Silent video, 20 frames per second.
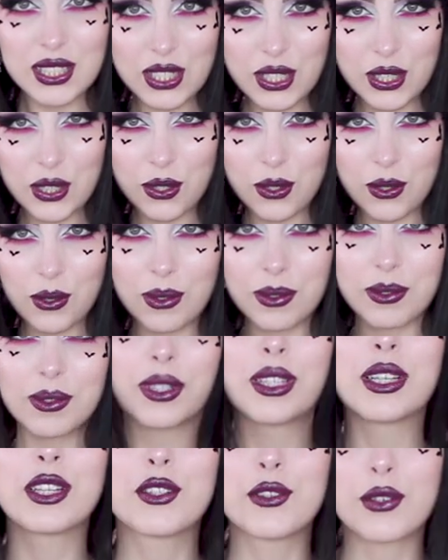So
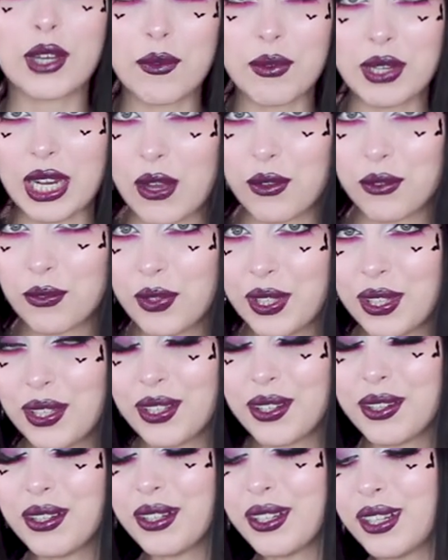you have an outfit
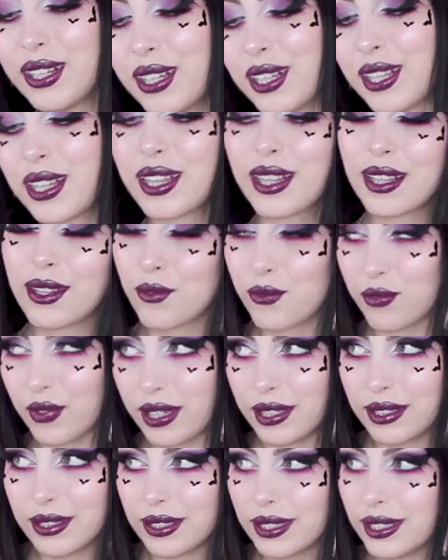here,
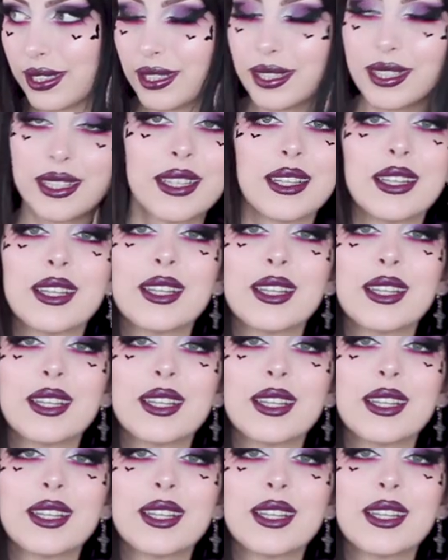finally.